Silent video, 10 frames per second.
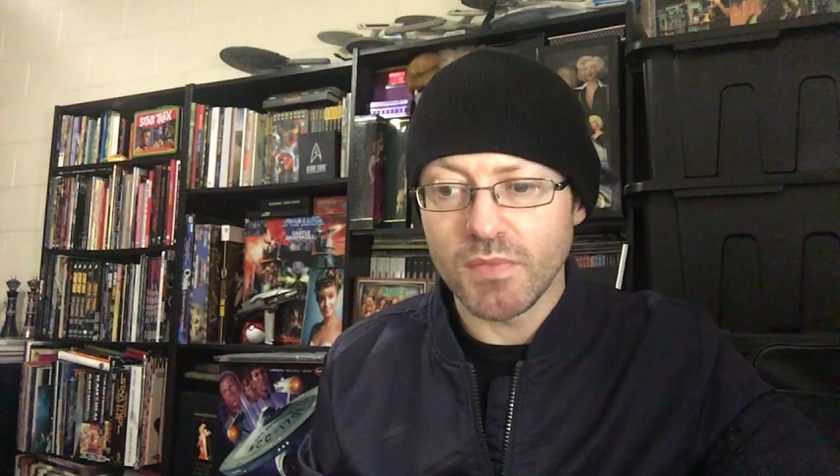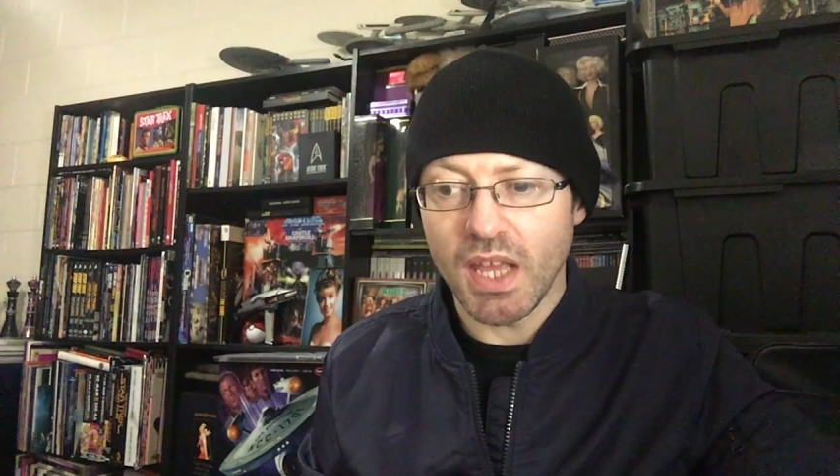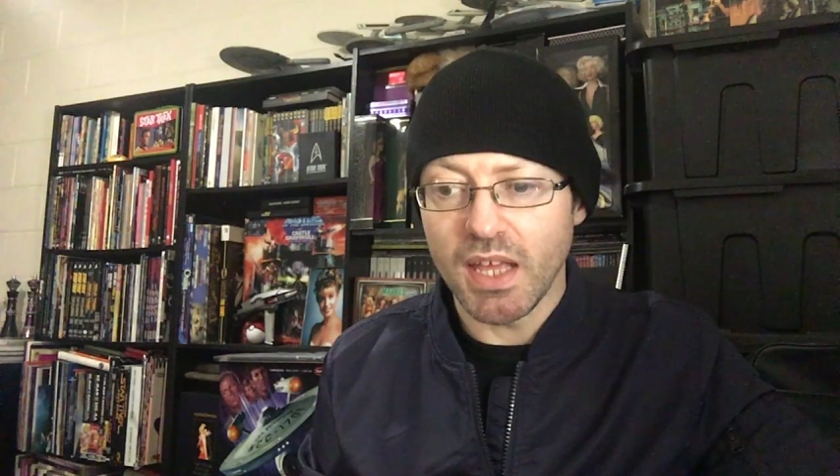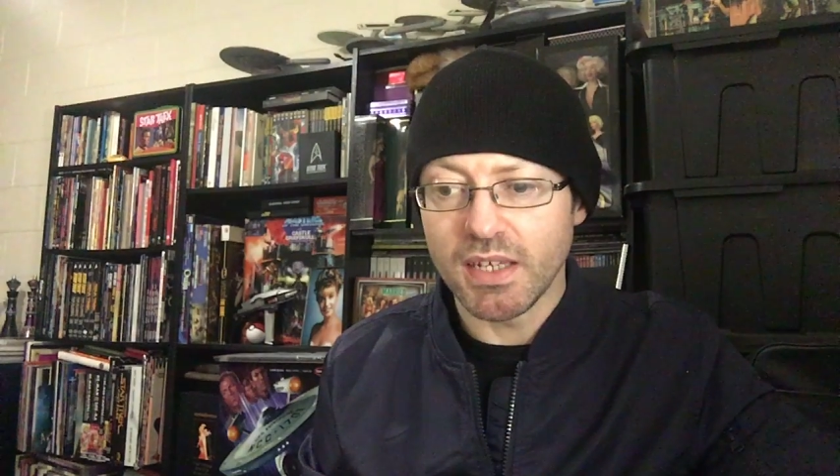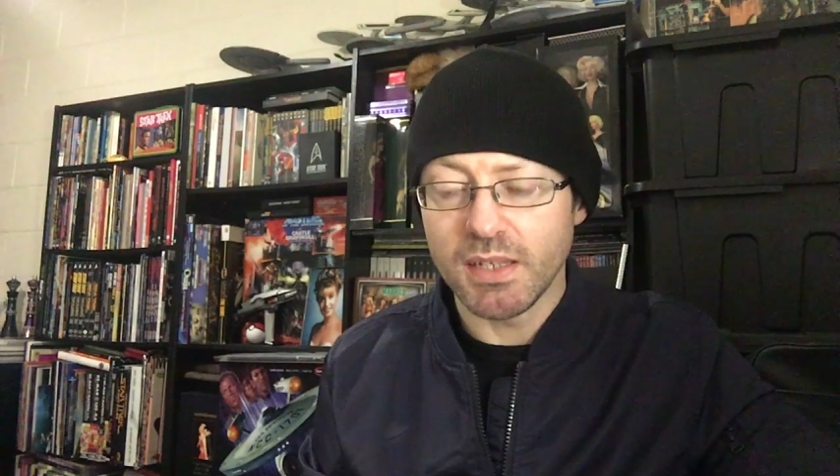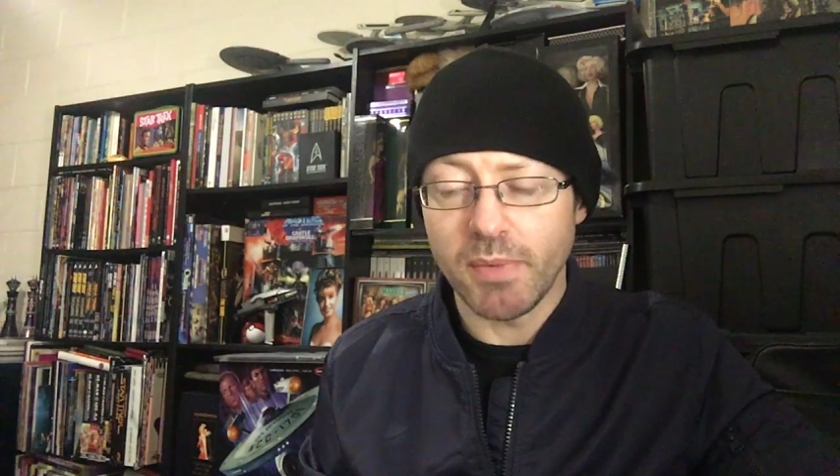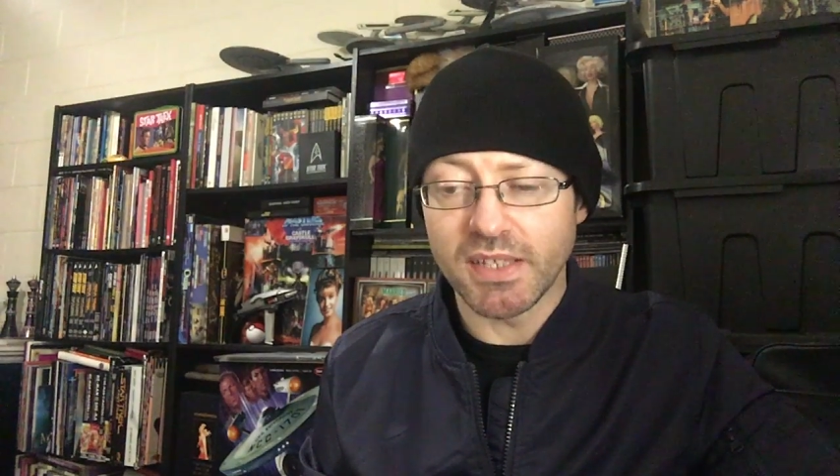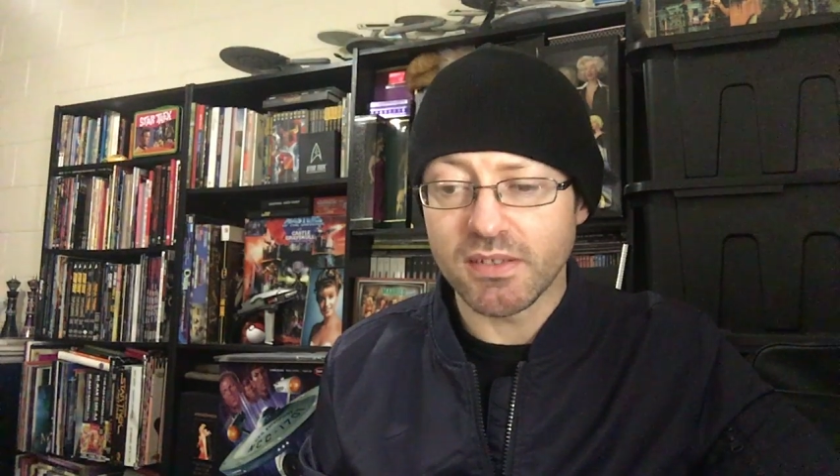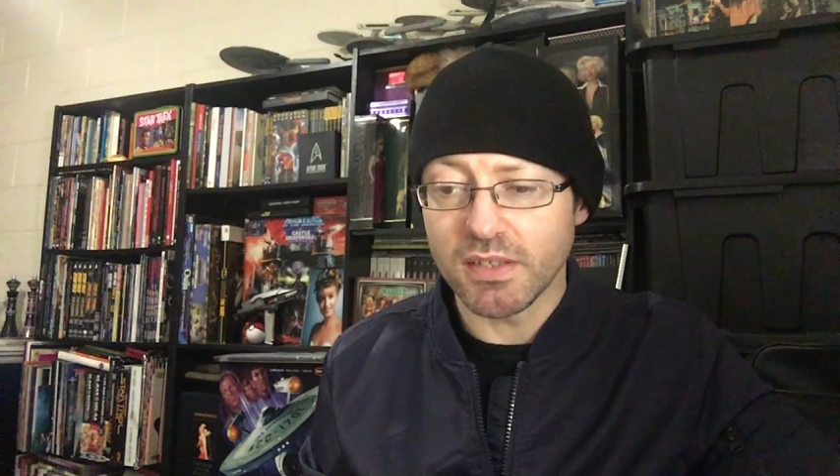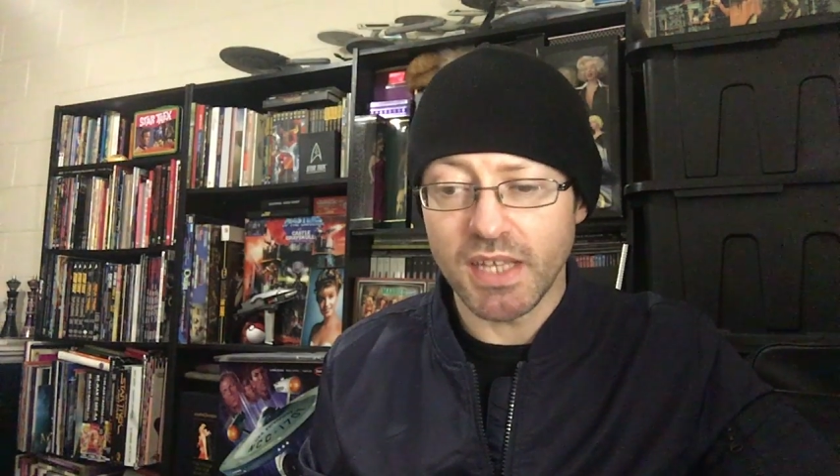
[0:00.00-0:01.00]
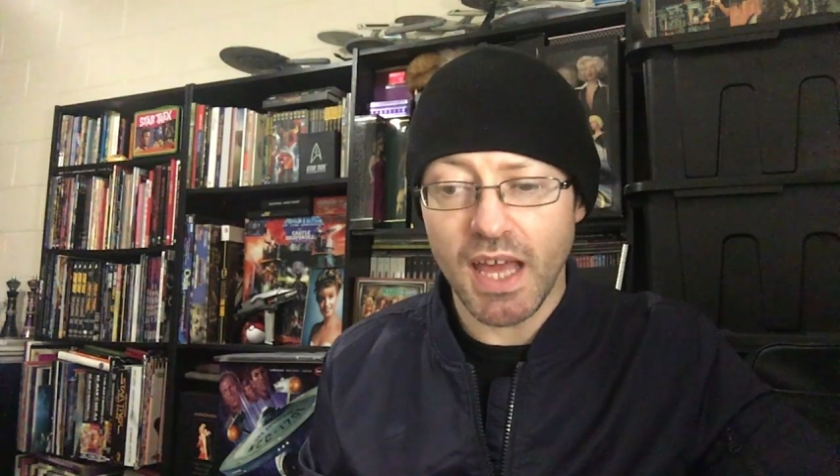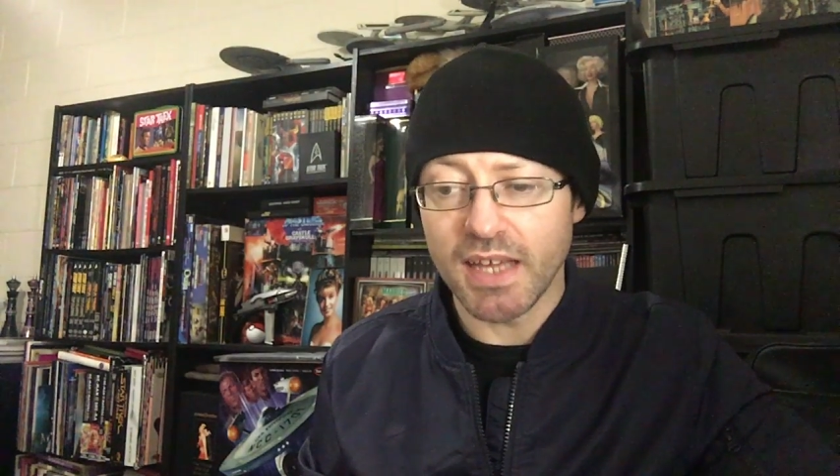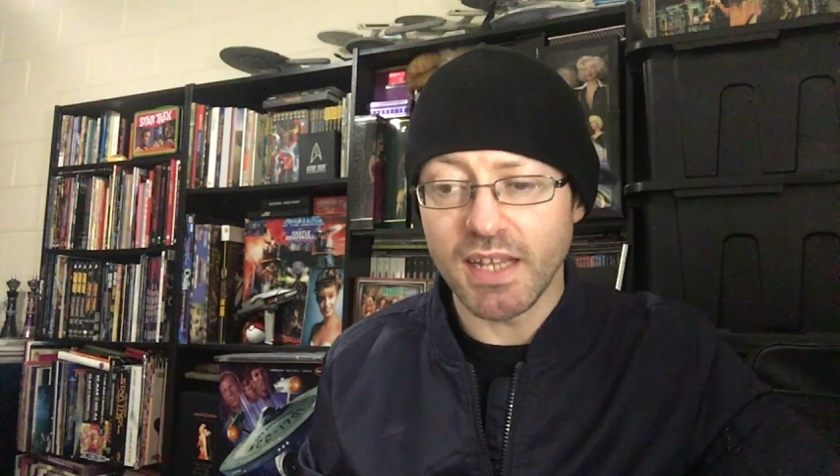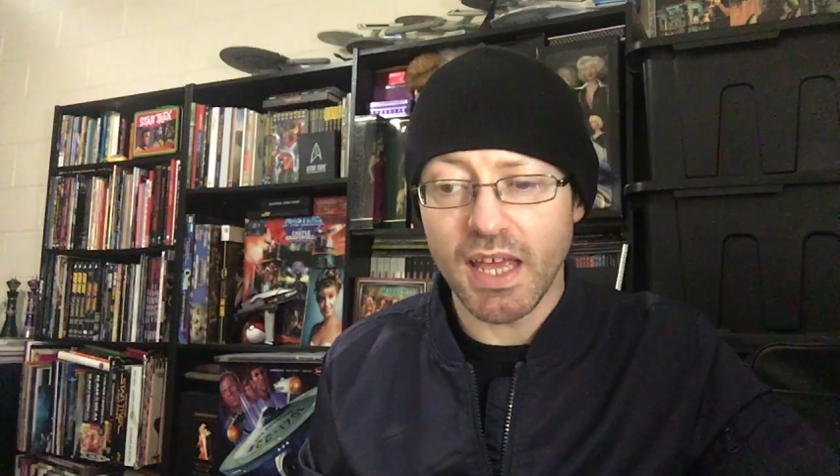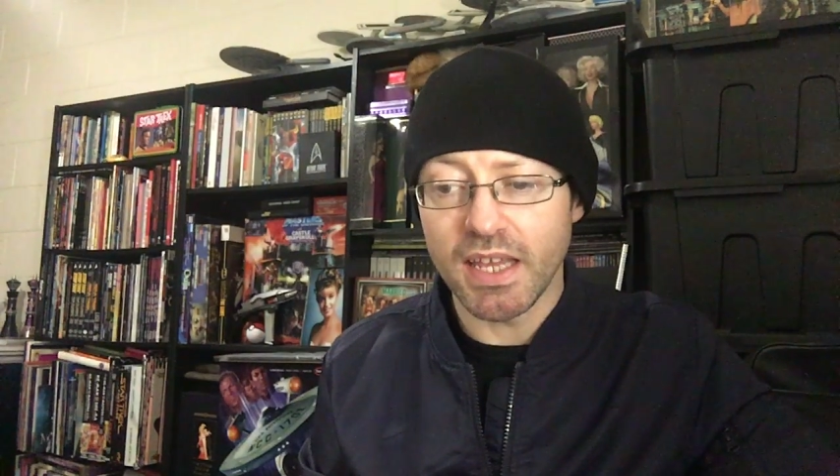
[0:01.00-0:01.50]
and he basically
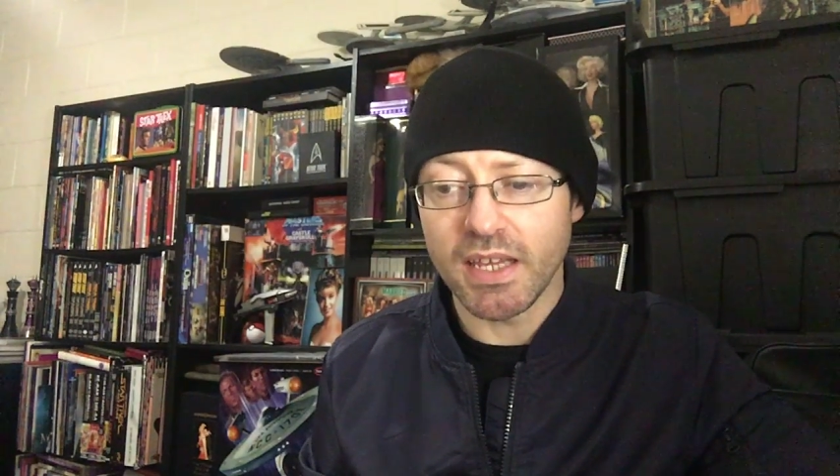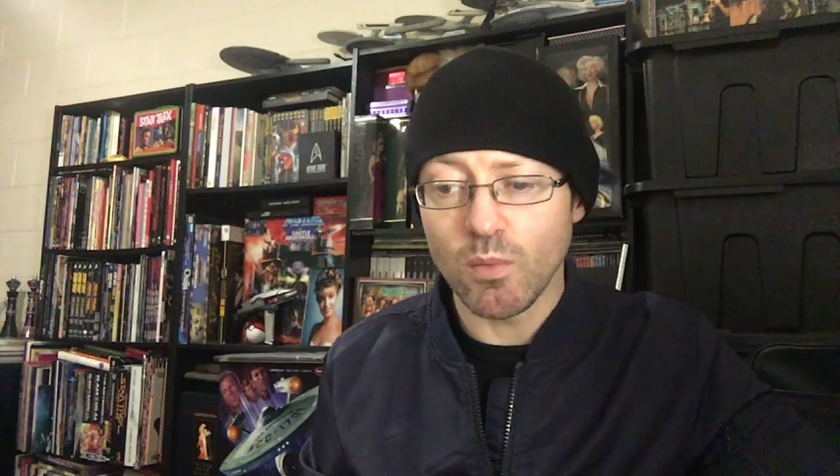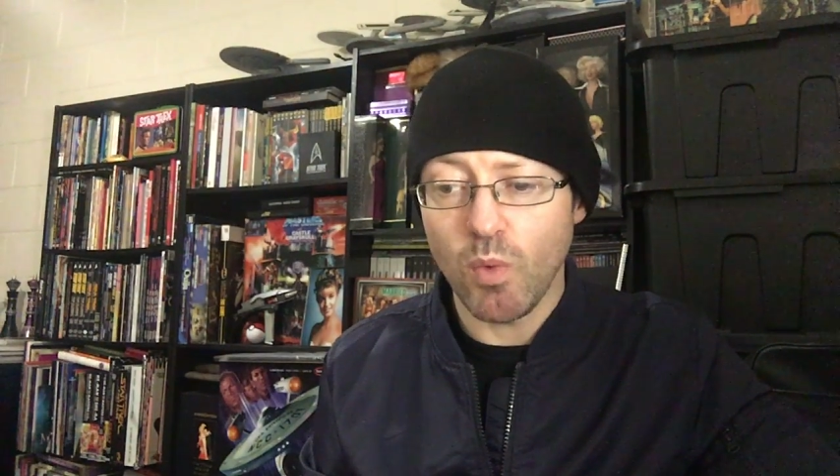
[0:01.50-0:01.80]
had a